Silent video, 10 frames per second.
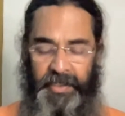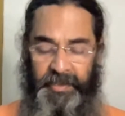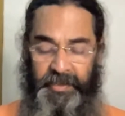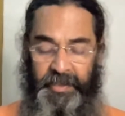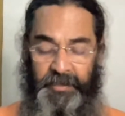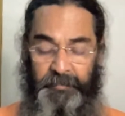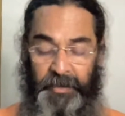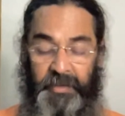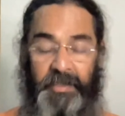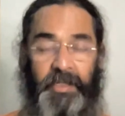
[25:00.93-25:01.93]
He says,
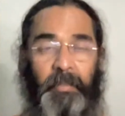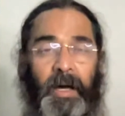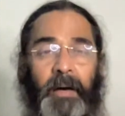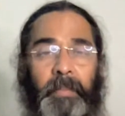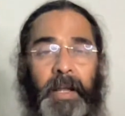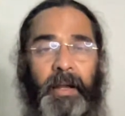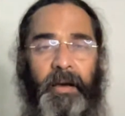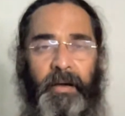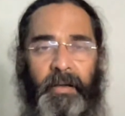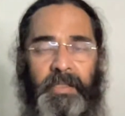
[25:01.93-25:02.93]
patishamaha
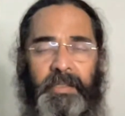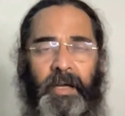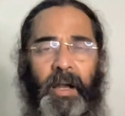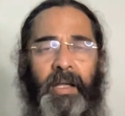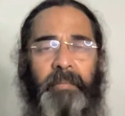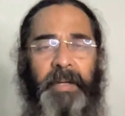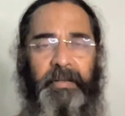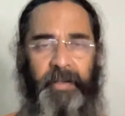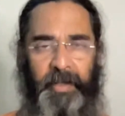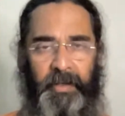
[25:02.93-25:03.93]
paraha. He's the
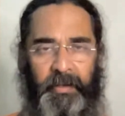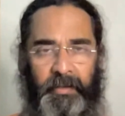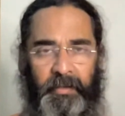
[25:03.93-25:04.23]
ultimate thing.